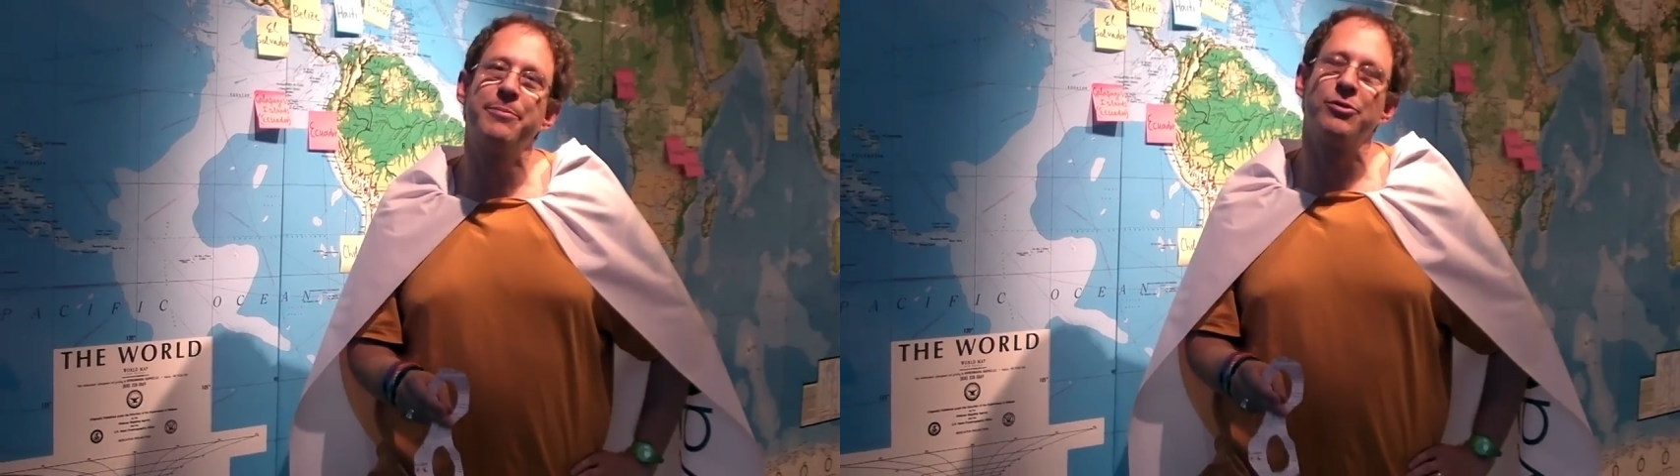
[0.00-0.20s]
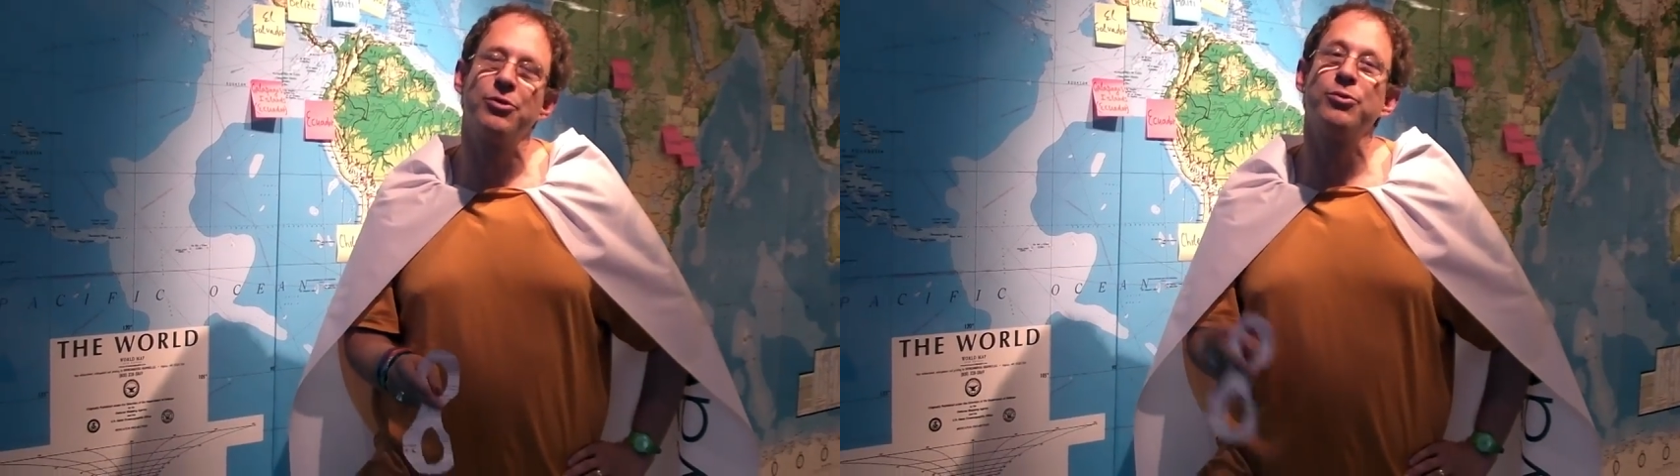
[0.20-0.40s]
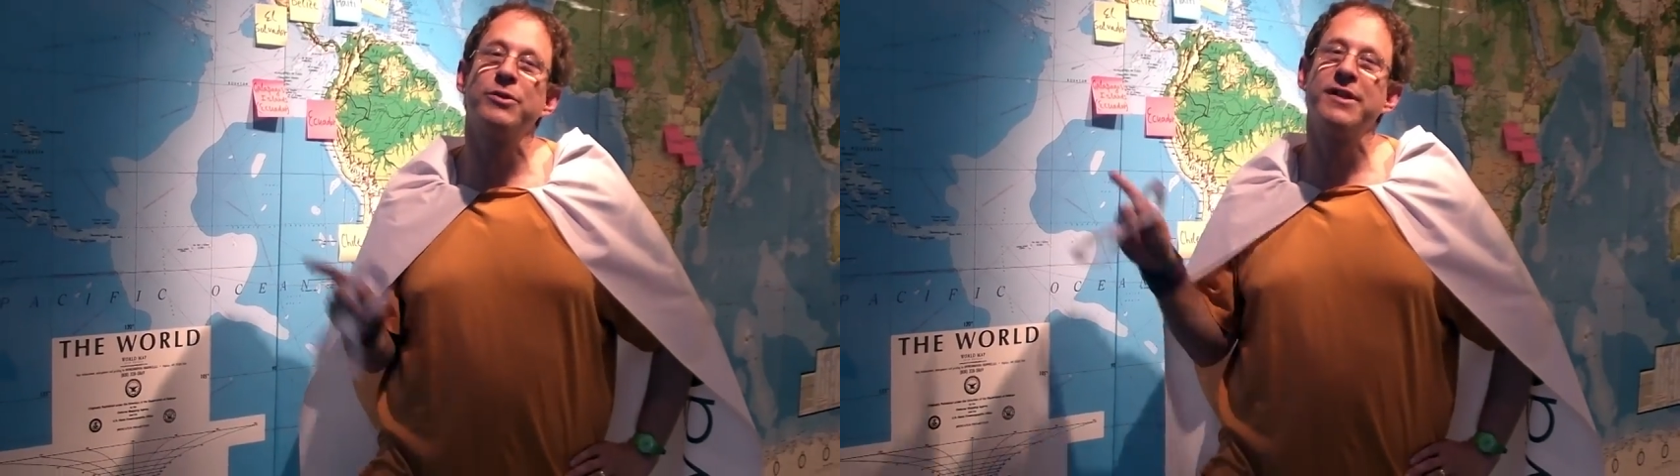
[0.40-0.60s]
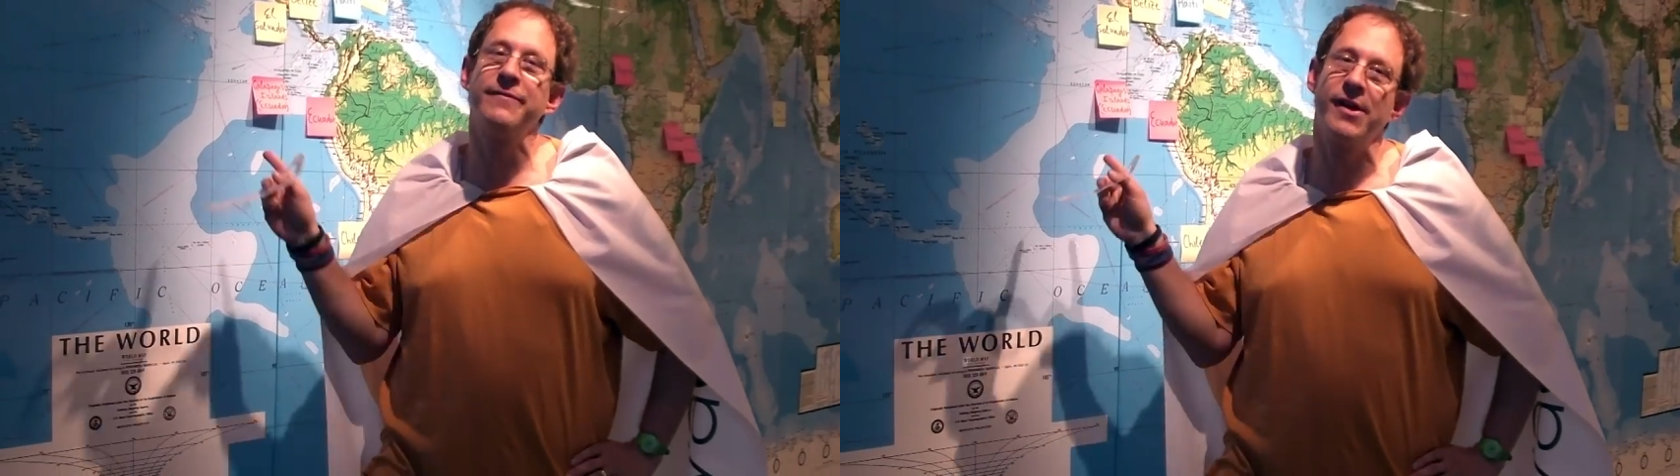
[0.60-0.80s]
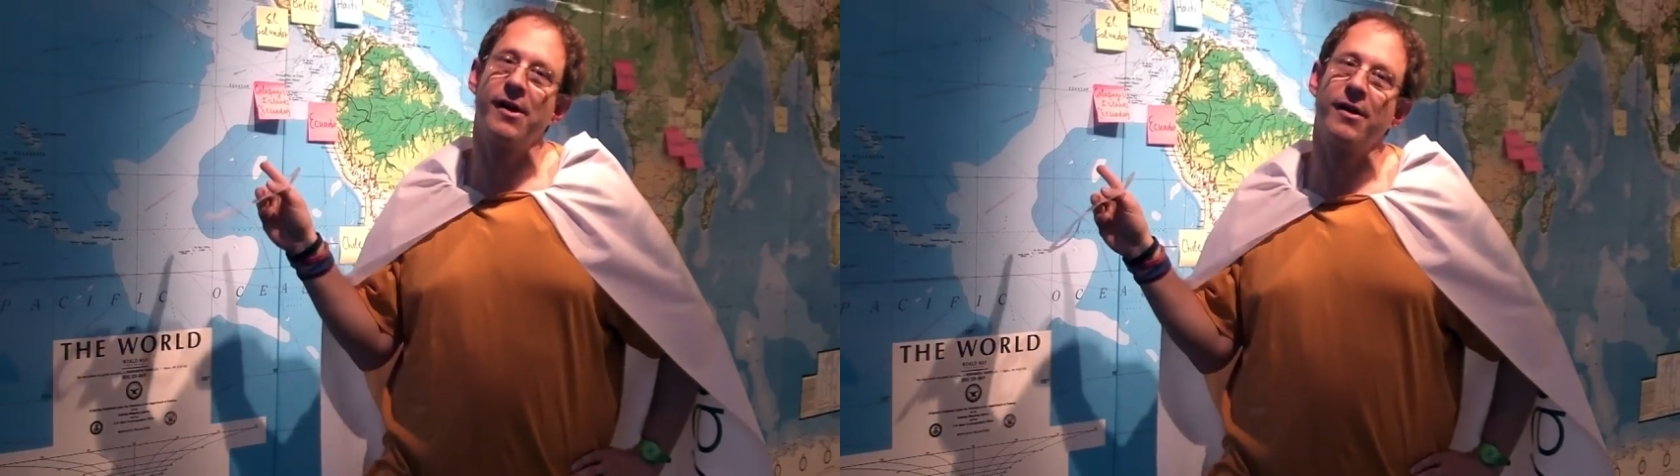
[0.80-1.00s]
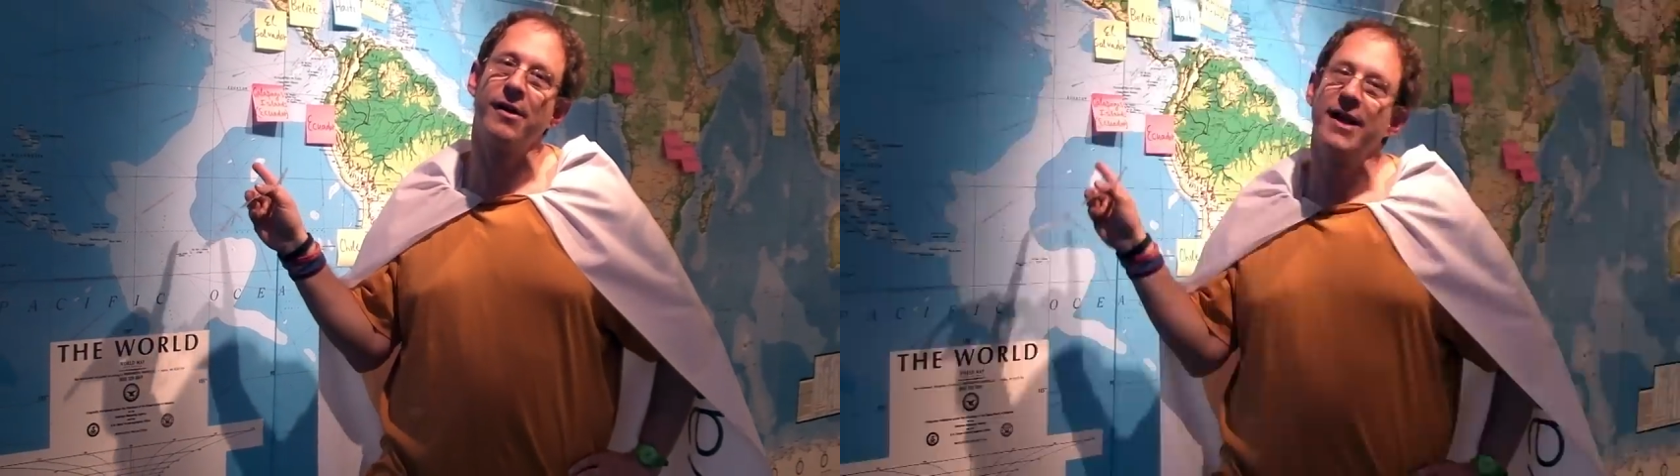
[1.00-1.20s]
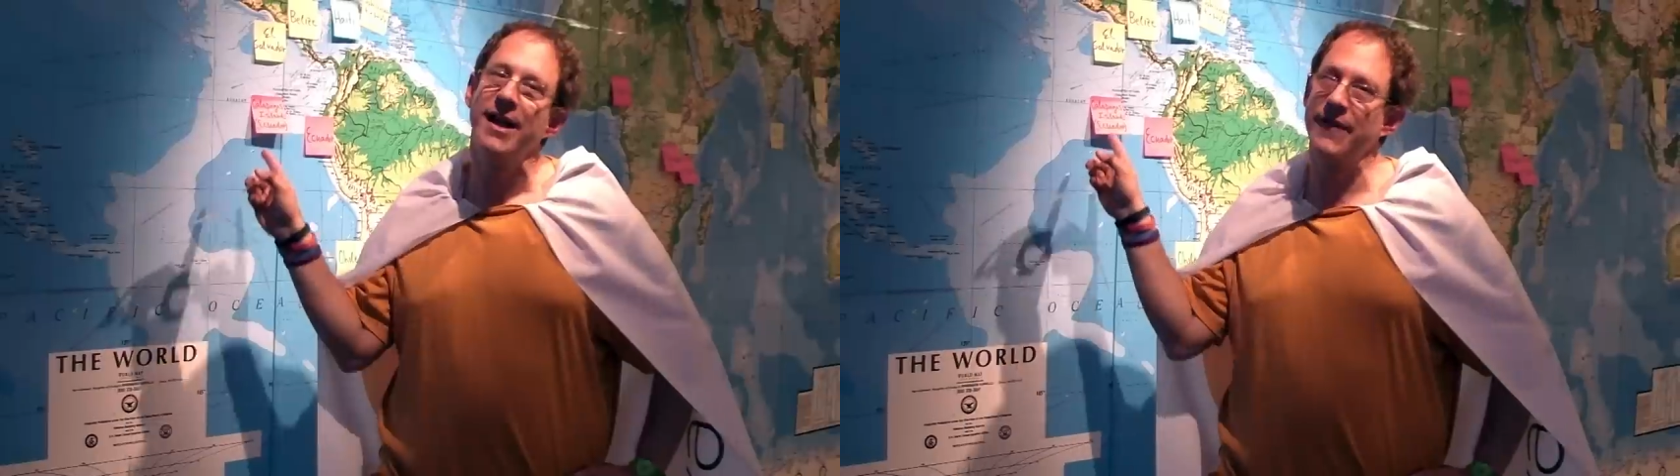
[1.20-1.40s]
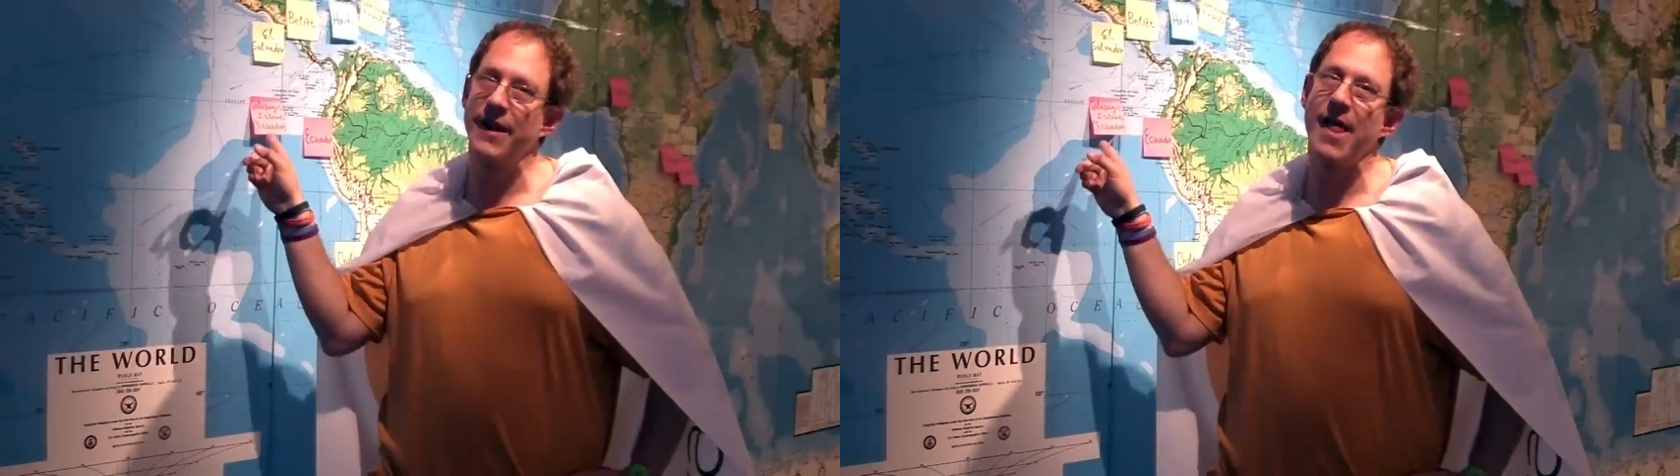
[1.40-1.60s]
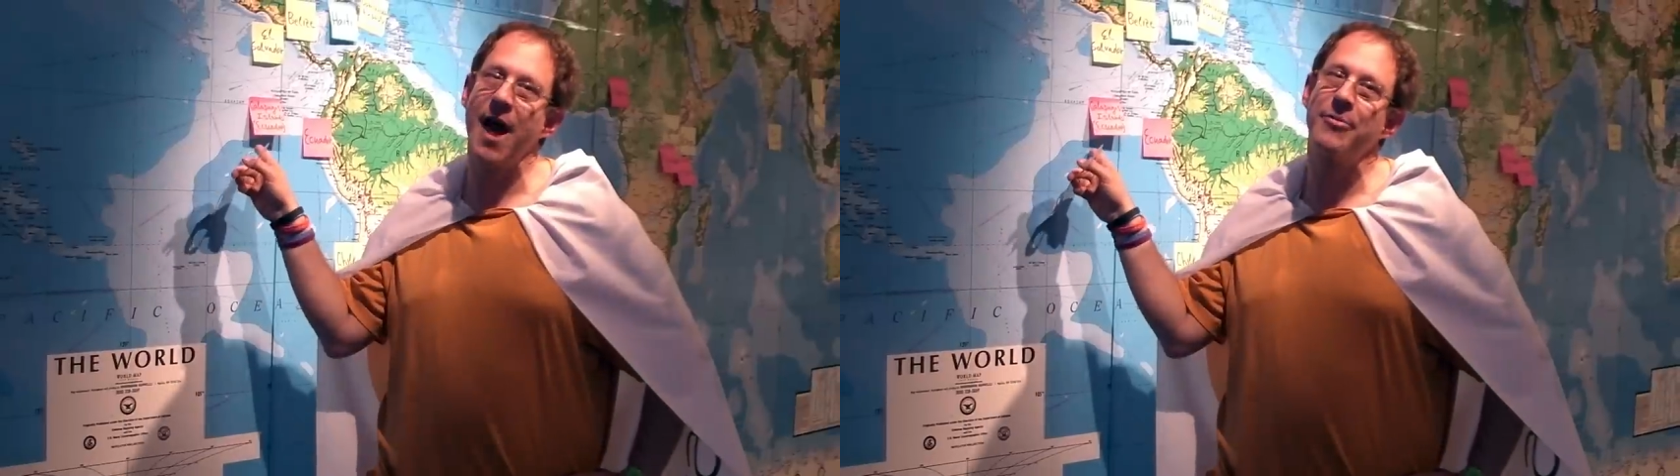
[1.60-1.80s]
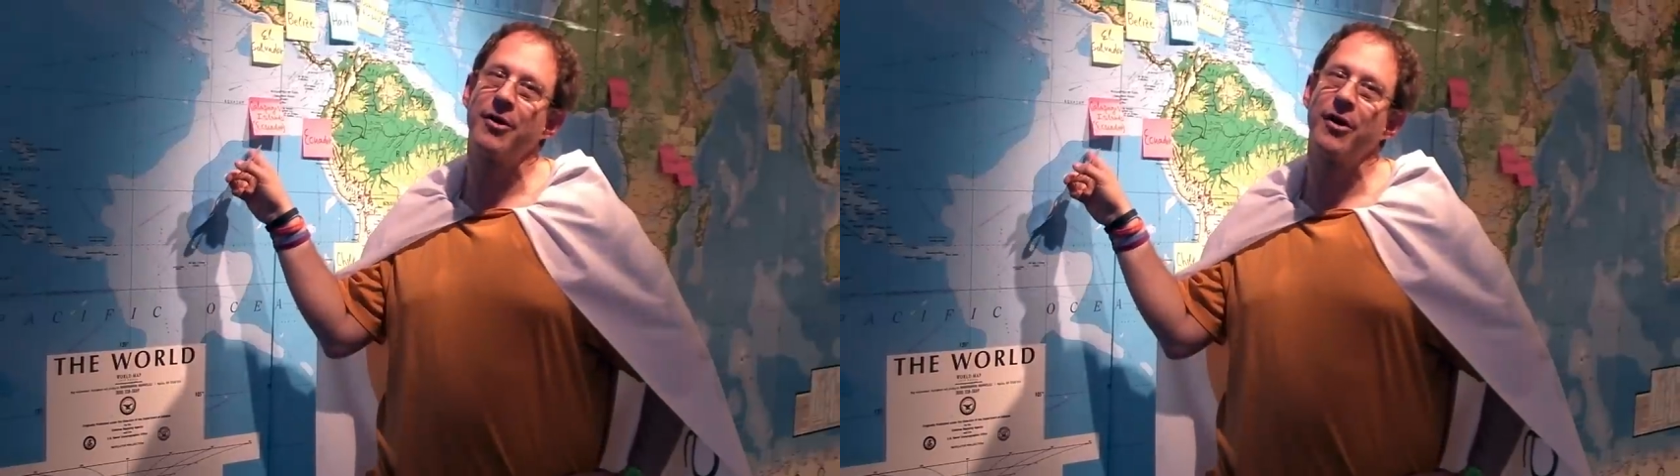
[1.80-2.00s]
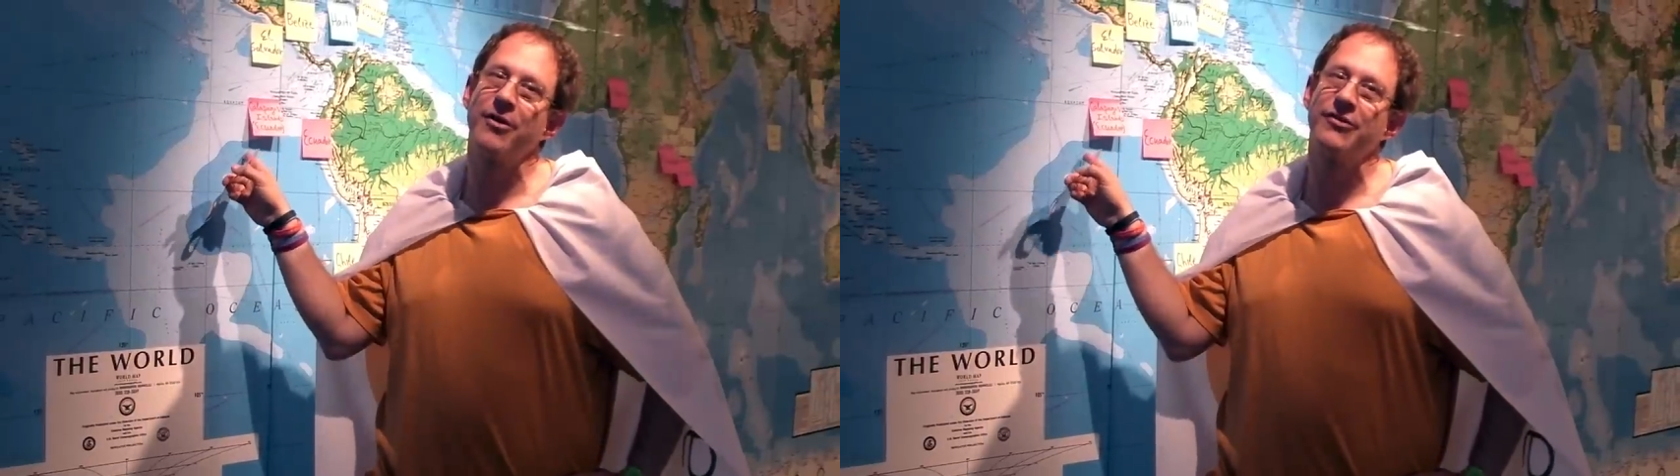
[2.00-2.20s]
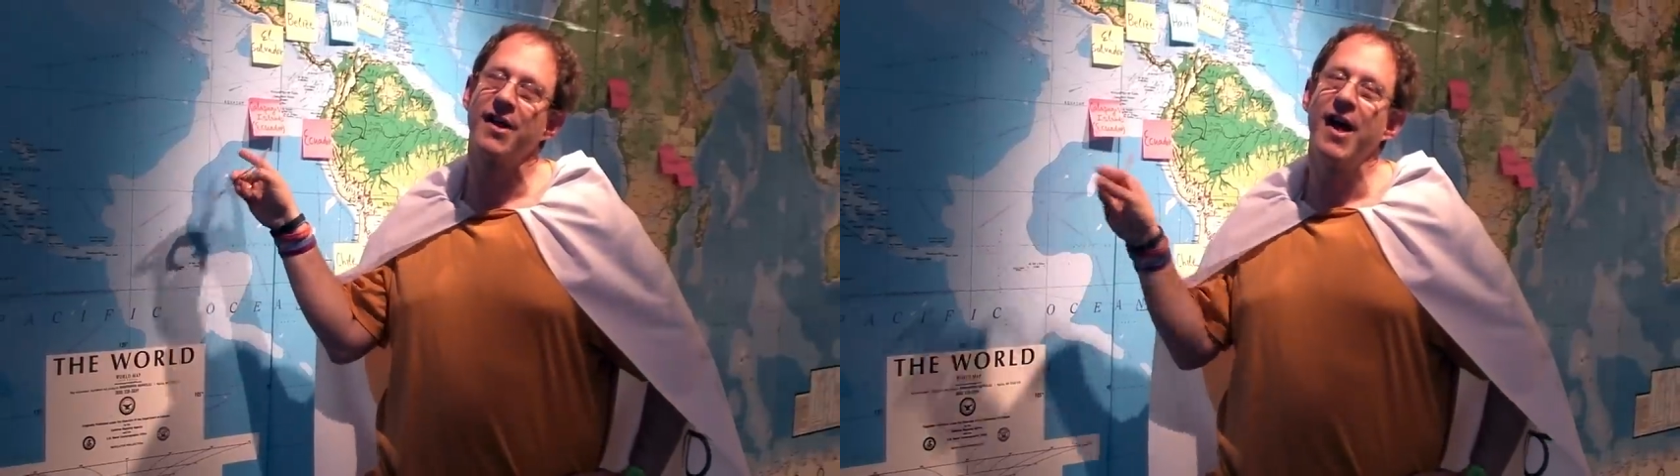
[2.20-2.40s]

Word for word: people who live here in the Galápagos,